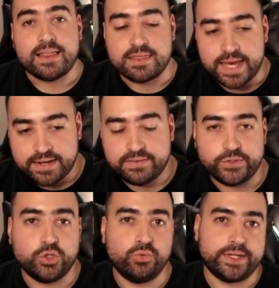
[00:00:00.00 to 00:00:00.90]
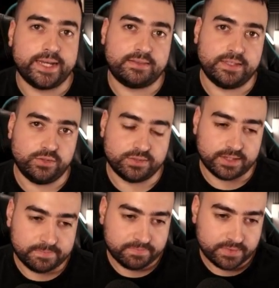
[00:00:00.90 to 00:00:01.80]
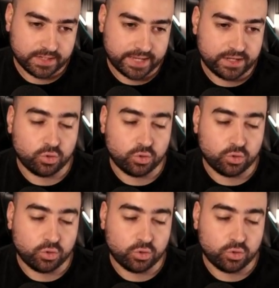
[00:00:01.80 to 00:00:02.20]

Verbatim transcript: then you get the user, okay?